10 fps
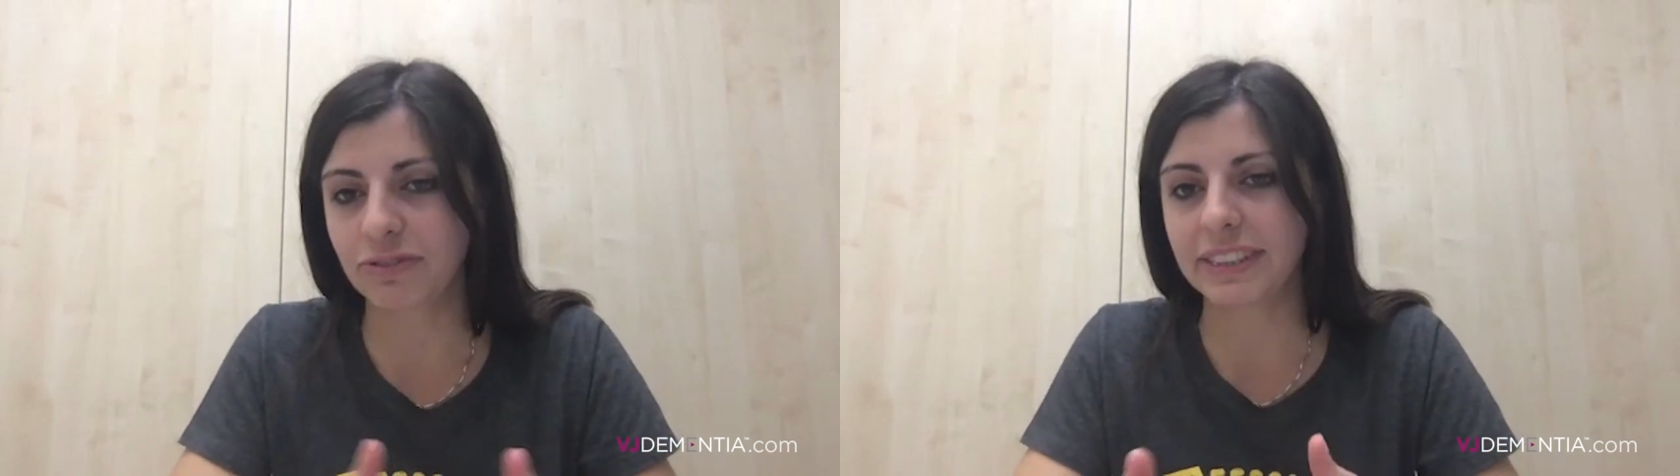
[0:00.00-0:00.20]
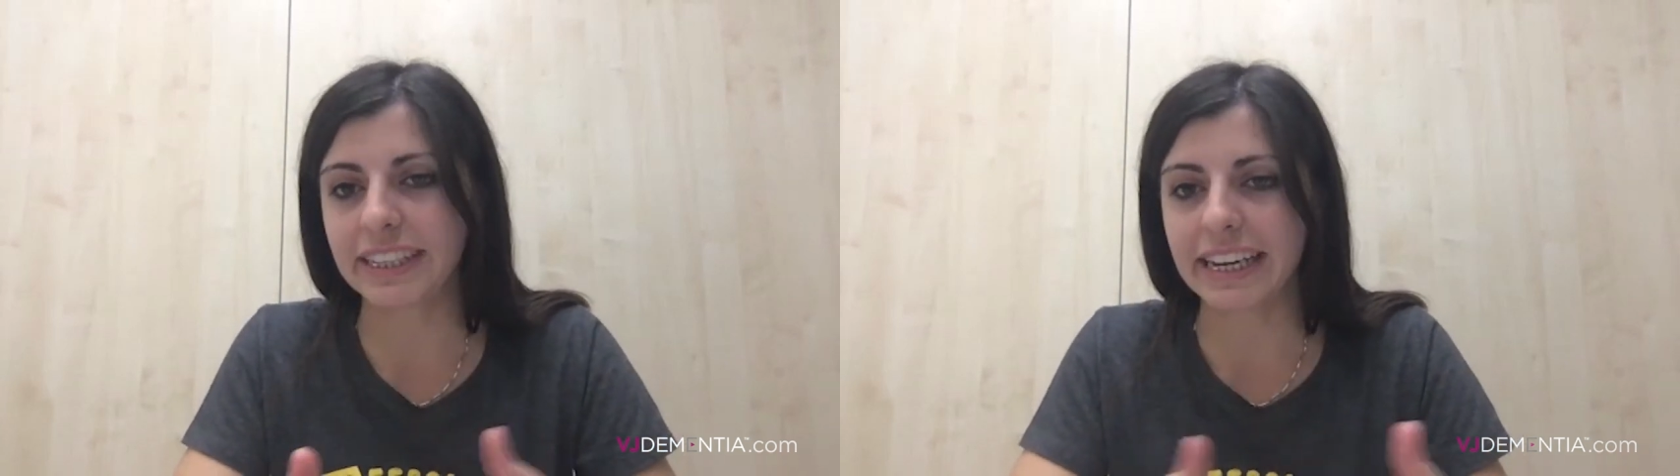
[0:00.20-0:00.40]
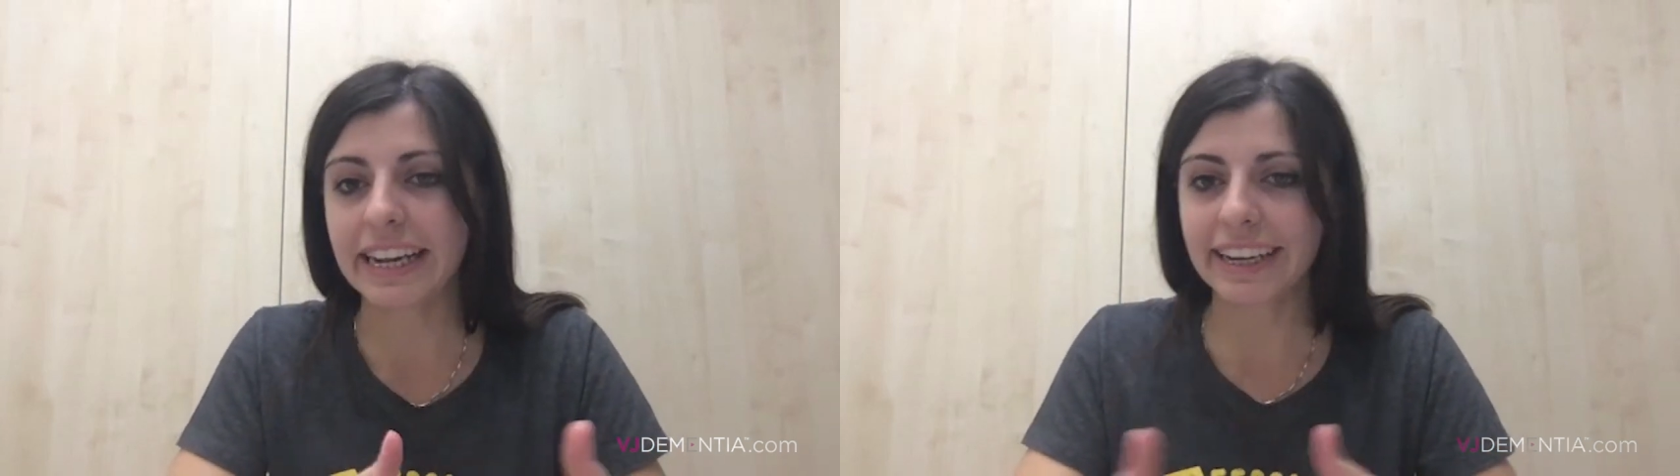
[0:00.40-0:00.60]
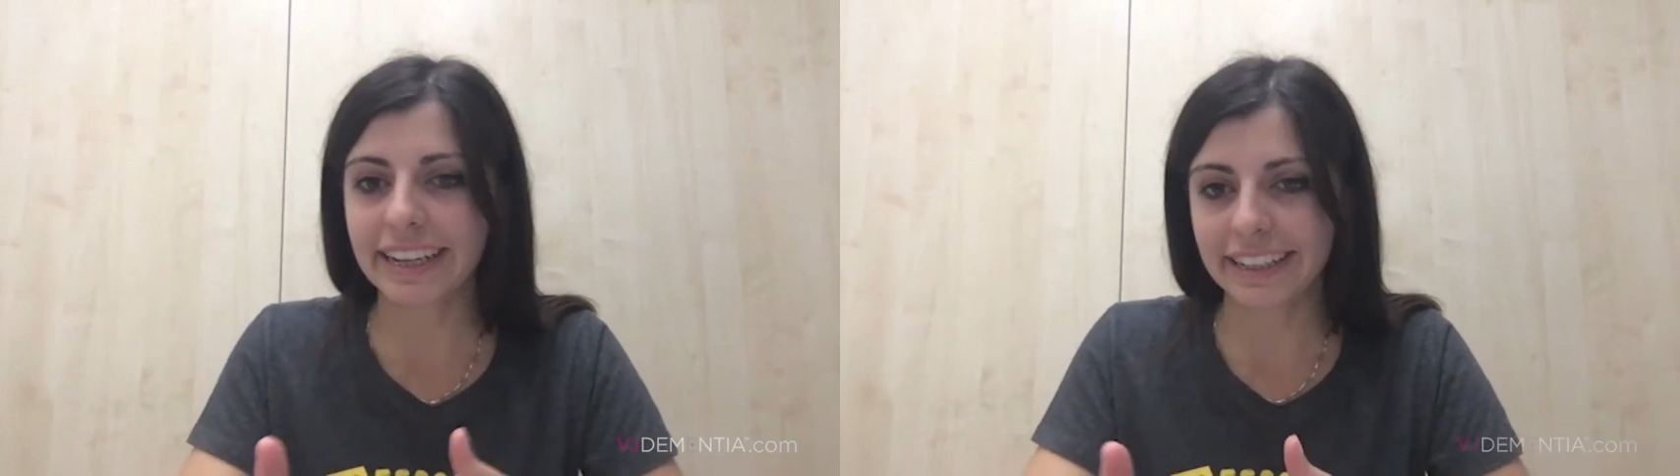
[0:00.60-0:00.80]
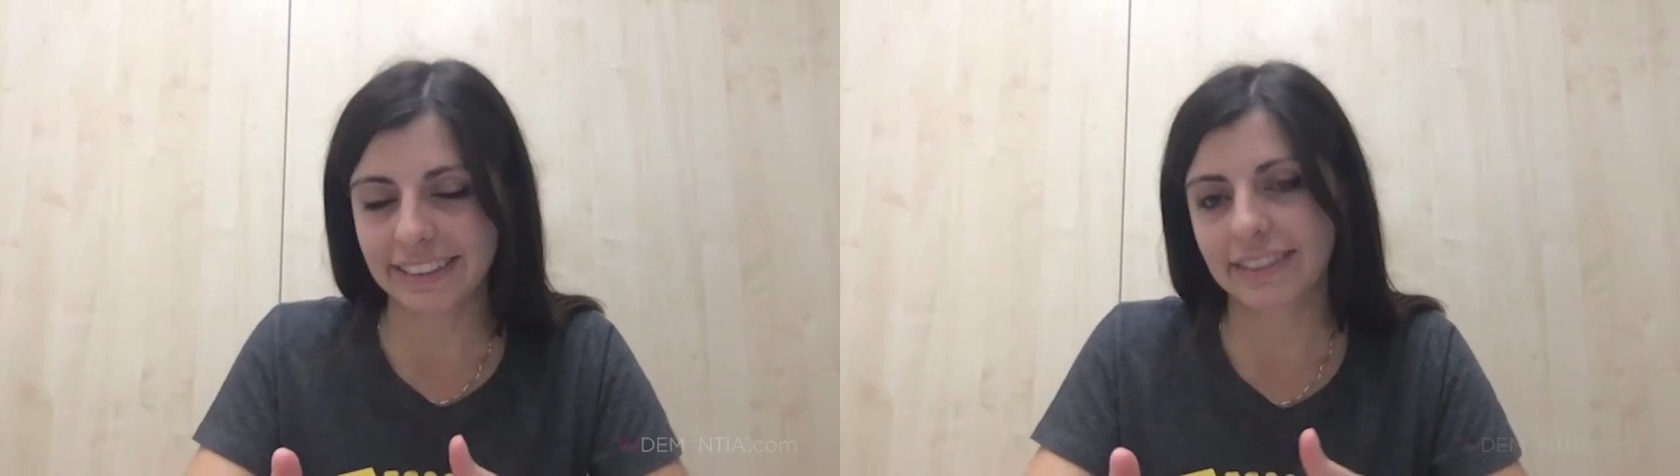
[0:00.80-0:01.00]
the
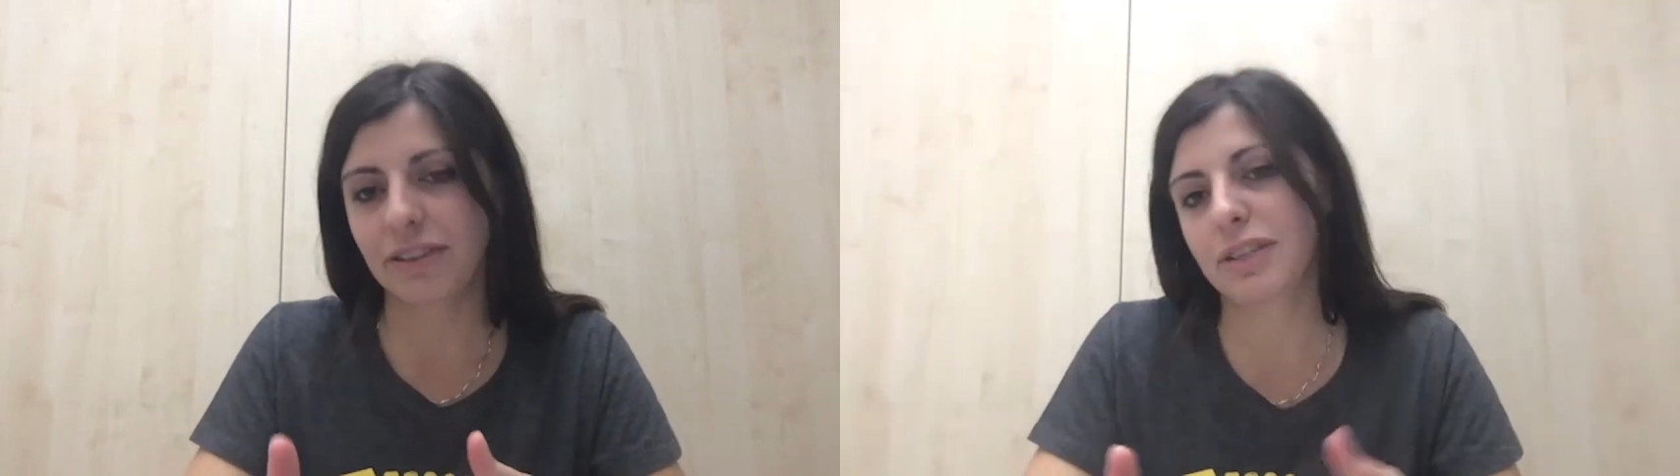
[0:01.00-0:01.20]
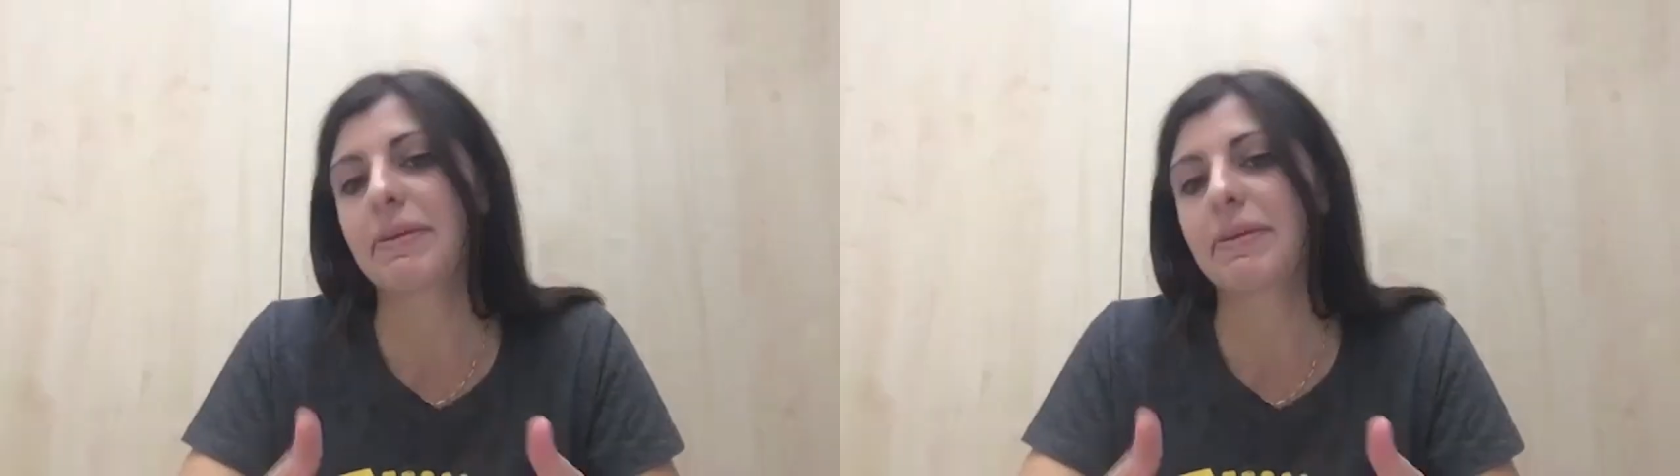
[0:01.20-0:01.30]
links or the